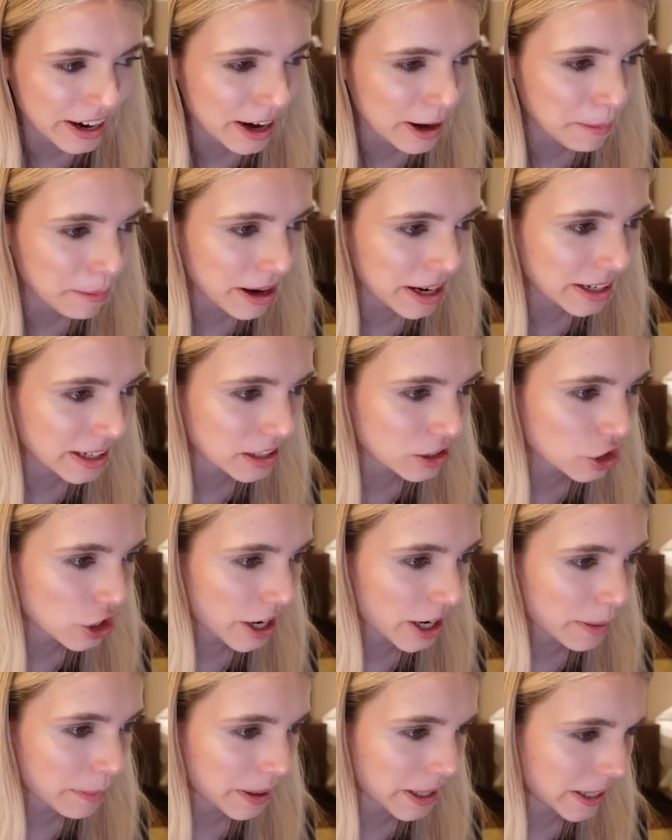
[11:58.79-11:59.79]
and I might get
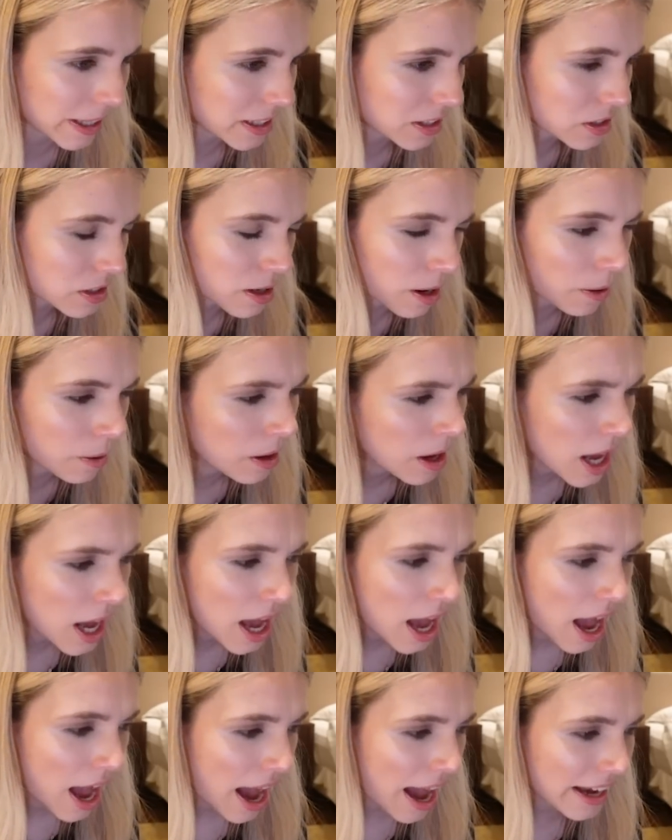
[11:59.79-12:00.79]
checkmated. So
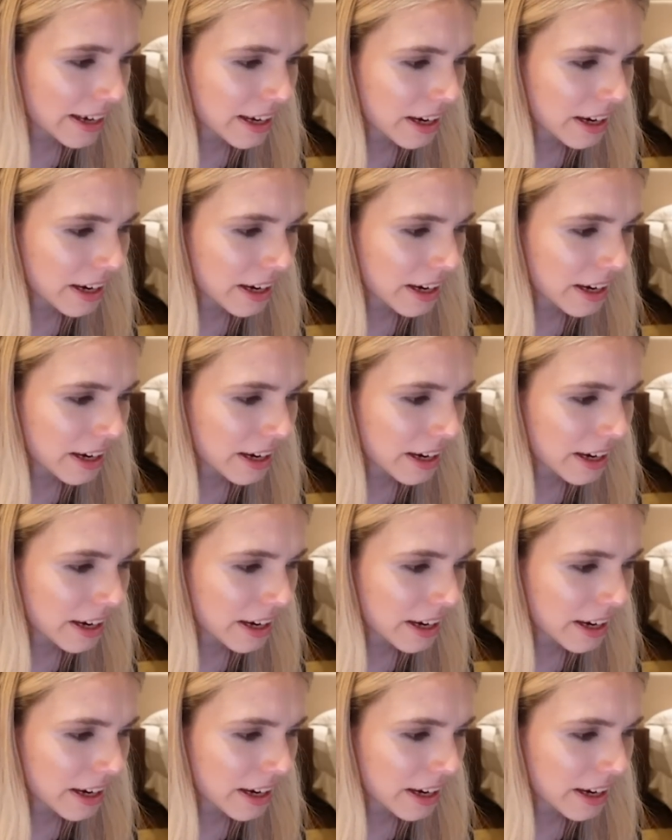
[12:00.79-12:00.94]
I